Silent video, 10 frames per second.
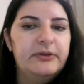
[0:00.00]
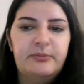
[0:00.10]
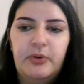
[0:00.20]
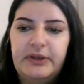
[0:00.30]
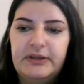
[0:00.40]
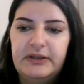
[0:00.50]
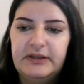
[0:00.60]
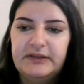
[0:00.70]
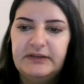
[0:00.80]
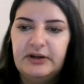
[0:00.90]
Green Point, and
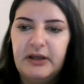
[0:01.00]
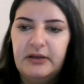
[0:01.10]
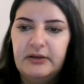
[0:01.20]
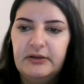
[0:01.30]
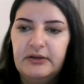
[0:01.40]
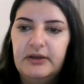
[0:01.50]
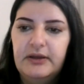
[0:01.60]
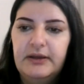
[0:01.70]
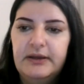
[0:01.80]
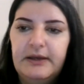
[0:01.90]
etc.
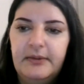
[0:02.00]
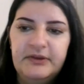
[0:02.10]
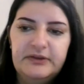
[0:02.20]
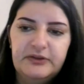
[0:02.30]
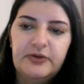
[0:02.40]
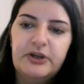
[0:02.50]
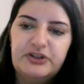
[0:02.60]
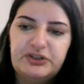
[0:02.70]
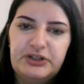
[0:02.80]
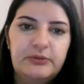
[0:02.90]
And then there's a
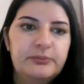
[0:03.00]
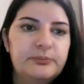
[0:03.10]
question.